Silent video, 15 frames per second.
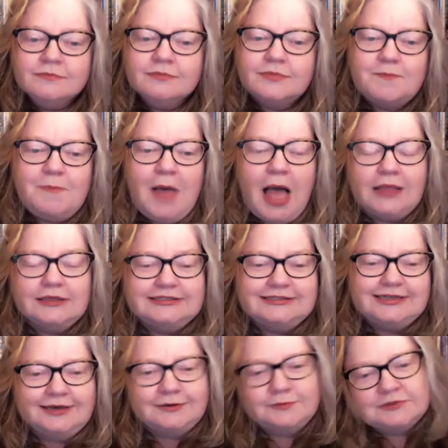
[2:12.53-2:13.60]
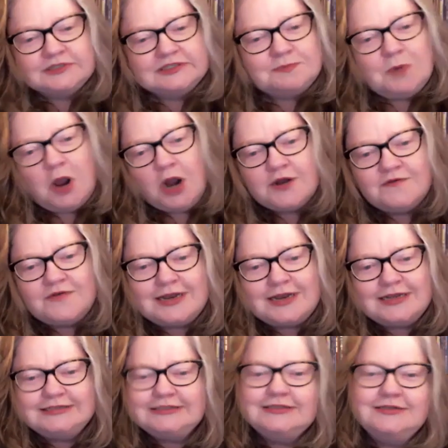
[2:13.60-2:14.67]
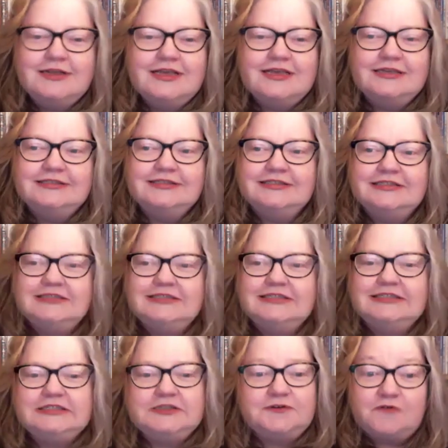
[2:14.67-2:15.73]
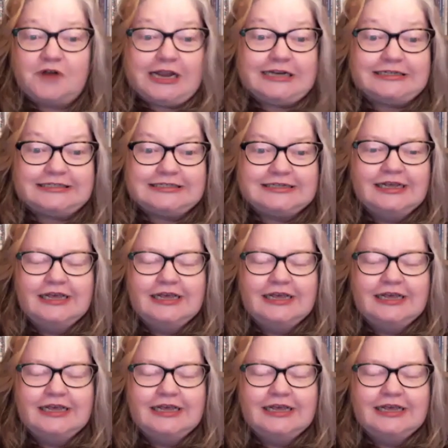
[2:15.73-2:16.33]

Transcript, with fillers: The politics part of it is different.